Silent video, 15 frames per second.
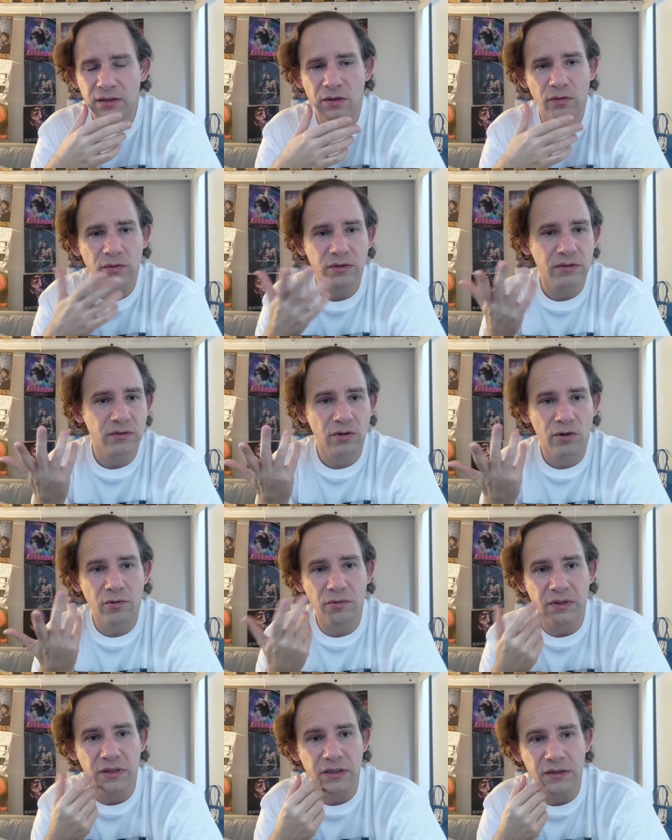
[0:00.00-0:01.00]
The whole
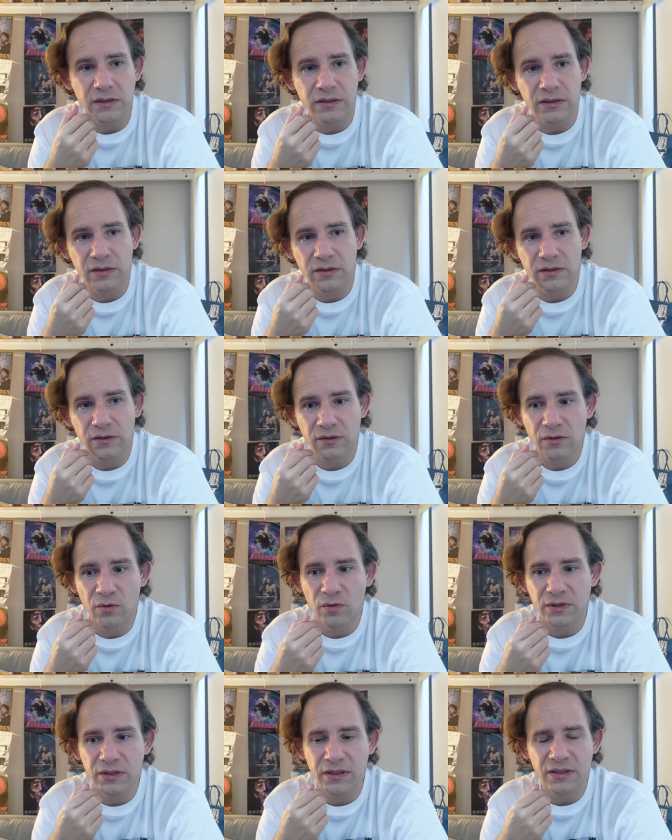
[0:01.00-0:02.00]
story is
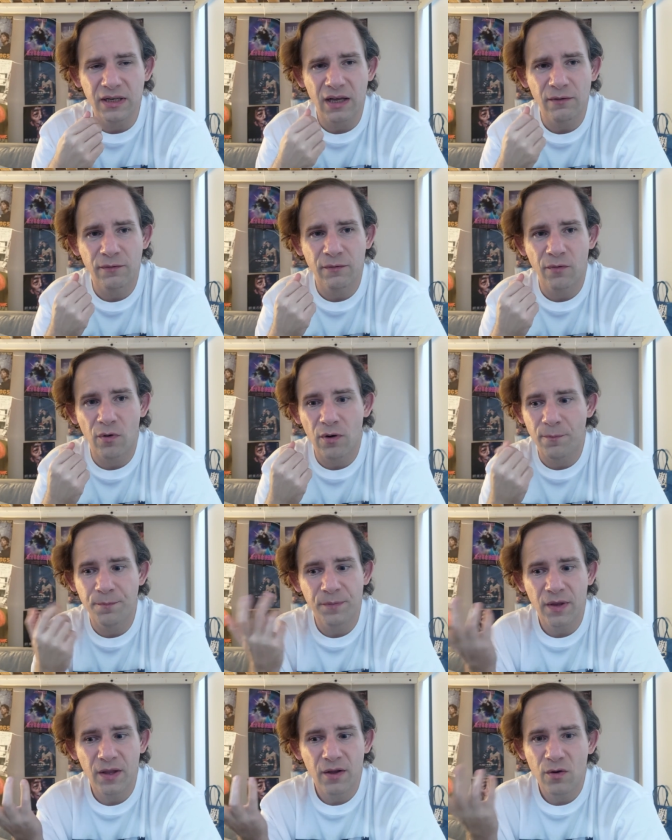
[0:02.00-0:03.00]
good enough for
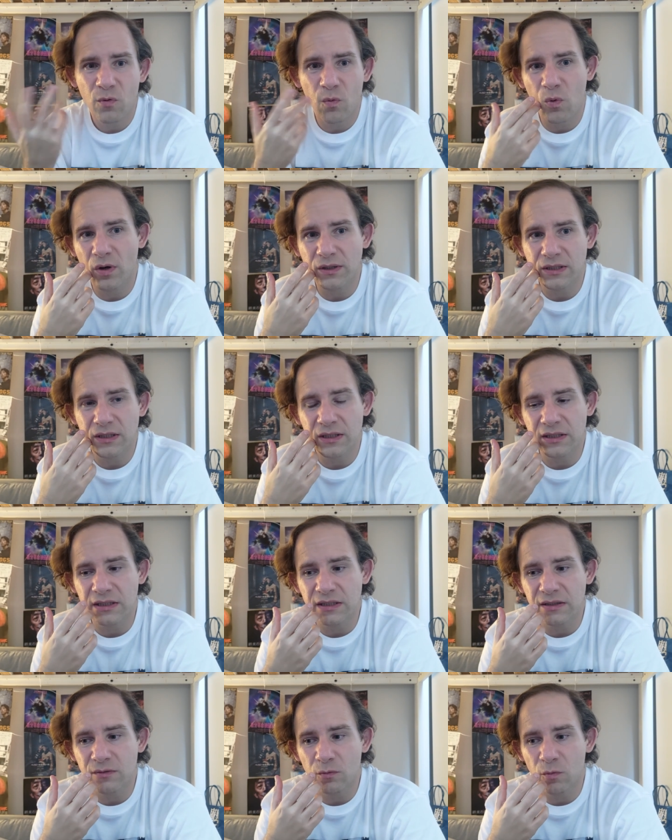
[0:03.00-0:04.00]
what it
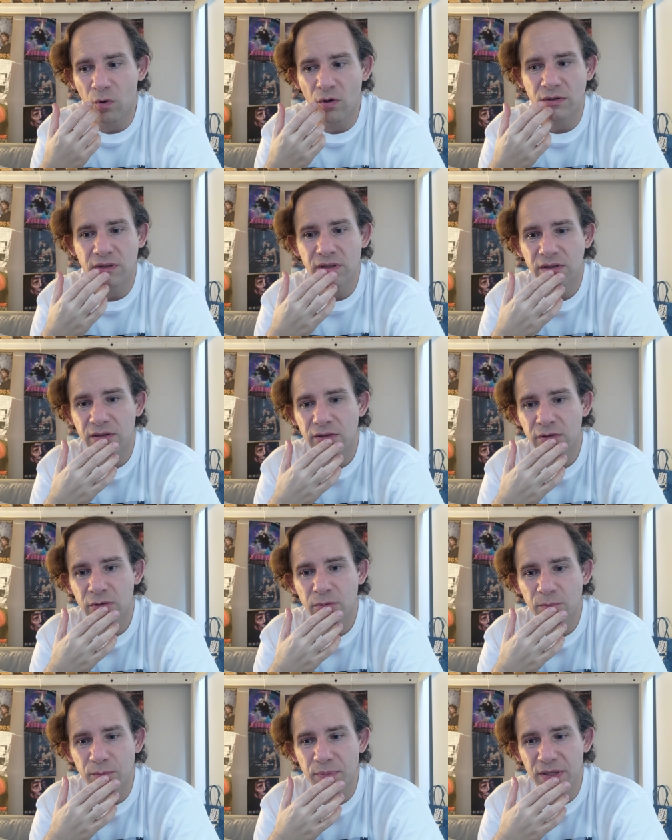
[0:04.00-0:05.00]
wants
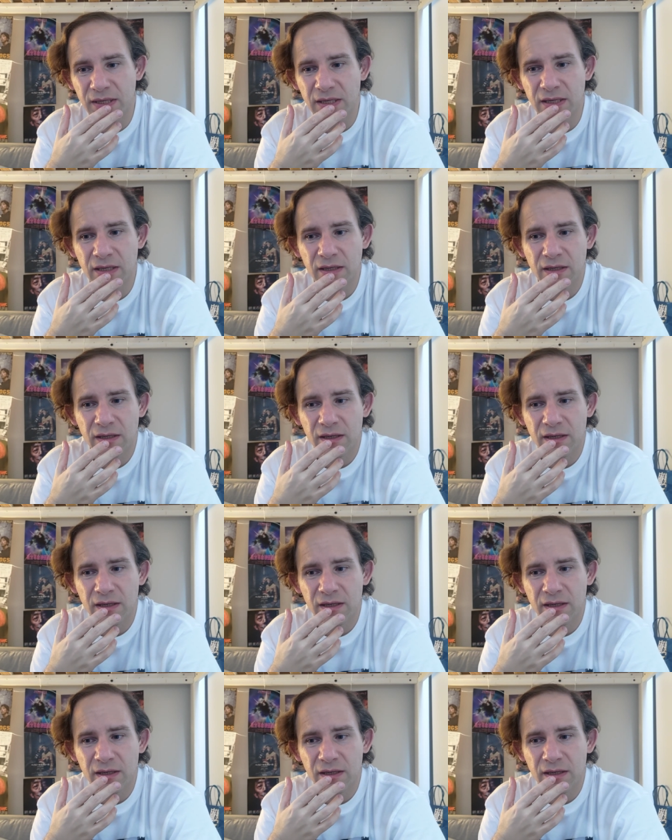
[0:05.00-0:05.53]
to be,